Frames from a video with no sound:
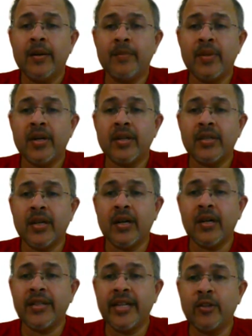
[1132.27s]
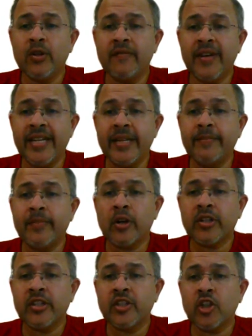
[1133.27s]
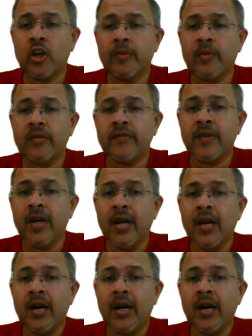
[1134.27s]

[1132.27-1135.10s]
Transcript: But they do a very important job of